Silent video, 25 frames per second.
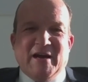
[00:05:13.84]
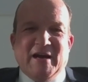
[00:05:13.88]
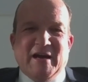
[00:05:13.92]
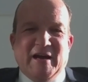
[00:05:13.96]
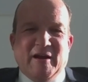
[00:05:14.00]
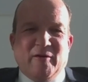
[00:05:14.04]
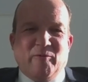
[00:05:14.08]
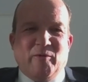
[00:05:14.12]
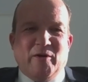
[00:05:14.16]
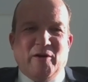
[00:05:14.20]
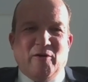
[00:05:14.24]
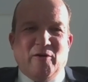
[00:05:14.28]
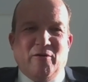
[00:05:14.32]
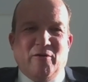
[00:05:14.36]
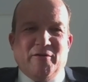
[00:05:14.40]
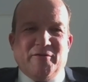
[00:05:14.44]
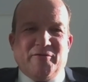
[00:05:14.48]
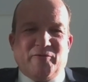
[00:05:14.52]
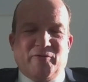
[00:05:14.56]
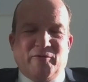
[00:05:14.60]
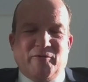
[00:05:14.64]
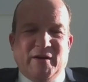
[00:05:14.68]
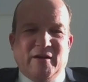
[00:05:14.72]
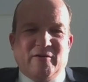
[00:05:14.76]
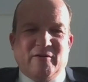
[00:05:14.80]
And we
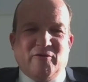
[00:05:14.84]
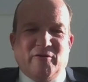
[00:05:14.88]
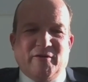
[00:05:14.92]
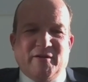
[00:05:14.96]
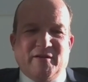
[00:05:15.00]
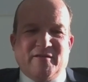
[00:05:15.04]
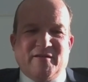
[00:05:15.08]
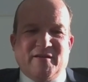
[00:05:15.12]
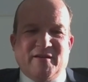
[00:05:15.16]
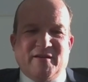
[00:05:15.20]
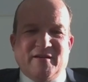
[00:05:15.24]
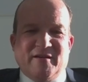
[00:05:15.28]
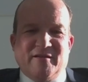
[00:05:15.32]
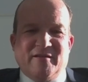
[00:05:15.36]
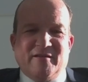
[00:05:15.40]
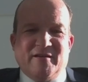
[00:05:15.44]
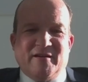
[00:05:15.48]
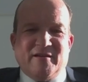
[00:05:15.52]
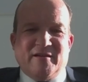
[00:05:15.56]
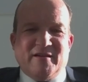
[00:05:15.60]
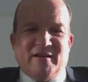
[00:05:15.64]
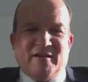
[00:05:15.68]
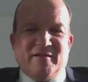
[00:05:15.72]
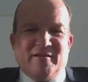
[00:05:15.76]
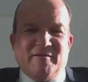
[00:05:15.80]
all three considered
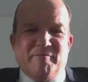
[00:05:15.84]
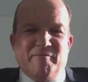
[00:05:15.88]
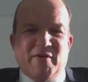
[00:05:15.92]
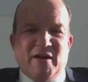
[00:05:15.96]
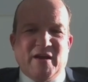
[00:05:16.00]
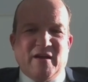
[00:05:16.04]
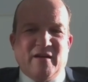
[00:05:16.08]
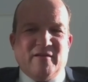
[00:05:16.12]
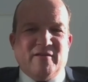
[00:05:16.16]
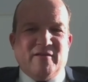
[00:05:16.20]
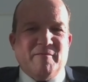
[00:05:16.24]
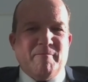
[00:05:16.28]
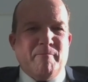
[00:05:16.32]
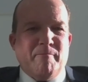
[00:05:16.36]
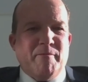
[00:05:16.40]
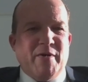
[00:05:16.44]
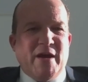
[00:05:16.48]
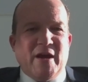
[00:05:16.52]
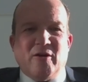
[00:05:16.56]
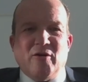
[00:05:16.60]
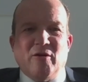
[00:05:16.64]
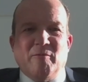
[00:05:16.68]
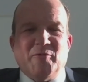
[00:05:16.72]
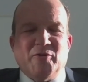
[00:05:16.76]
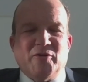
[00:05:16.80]
that it's a
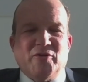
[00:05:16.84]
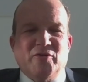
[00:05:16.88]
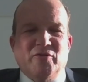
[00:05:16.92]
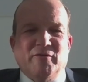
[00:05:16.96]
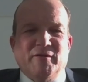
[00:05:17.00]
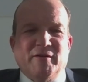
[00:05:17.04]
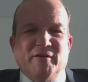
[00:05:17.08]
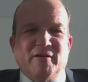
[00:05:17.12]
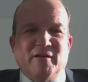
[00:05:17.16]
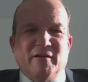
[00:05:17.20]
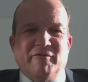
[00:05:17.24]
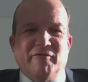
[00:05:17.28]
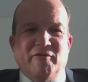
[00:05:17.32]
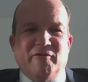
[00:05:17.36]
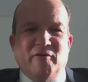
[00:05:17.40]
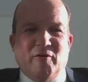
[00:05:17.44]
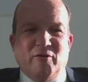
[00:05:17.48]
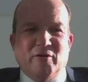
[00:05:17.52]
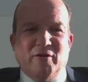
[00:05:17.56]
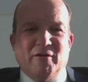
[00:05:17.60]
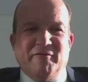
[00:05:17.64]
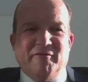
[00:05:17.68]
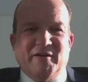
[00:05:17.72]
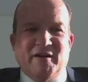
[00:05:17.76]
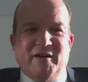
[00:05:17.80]
big opportunity for
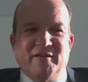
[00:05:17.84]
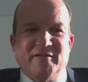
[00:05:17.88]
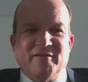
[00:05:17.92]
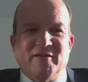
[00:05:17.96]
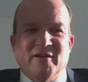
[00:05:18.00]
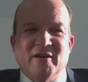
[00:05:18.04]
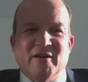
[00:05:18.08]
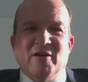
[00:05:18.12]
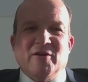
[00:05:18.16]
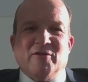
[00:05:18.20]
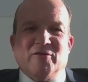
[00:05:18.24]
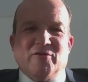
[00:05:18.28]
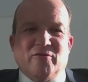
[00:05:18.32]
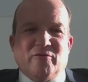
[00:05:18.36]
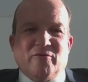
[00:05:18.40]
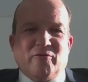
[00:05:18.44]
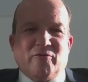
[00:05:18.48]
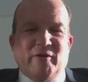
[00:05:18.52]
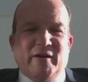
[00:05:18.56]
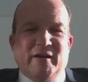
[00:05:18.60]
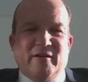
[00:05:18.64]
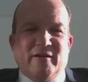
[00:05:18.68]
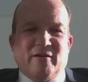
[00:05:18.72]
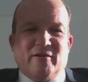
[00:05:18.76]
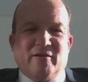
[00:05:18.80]
all of us to
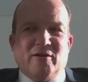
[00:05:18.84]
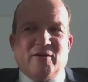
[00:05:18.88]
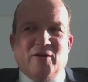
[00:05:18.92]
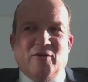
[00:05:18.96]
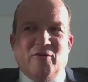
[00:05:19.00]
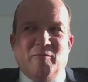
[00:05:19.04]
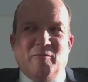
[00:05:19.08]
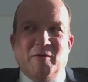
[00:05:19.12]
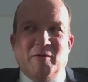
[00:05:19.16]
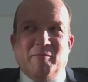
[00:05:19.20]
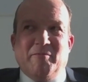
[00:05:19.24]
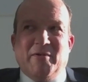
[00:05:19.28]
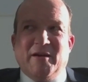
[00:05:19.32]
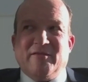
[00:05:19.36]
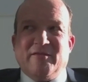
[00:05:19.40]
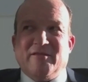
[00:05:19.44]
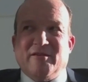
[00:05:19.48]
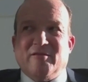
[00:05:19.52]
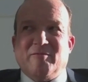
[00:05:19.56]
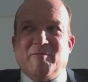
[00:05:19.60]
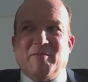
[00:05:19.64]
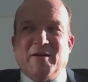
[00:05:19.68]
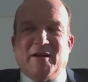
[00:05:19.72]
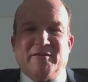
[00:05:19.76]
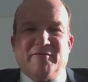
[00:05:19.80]
create a global
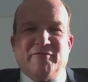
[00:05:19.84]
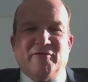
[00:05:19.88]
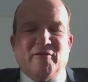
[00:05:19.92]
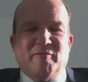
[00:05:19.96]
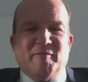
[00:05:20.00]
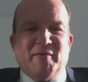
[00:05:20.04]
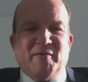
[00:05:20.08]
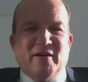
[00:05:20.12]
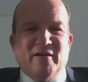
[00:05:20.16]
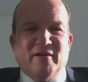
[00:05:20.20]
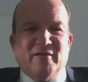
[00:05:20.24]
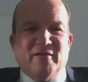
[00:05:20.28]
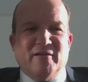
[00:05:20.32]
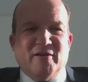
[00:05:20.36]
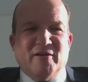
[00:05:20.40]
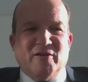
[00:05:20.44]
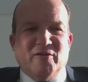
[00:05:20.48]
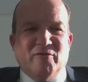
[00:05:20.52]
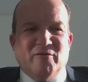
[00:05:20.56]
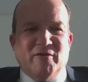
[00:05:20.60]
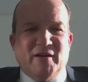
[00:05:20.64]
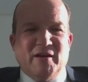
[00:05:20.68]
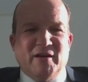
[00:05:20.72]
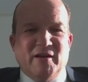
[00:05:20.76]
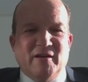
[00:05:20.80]
business platform here in the
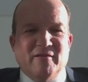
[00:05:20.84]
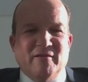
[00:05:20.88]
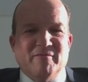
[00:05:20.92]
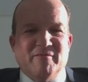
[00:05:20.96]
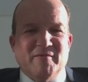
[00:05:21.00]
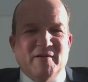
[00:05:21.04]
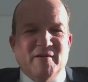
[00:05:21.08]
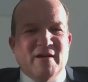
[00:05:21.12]
UAE.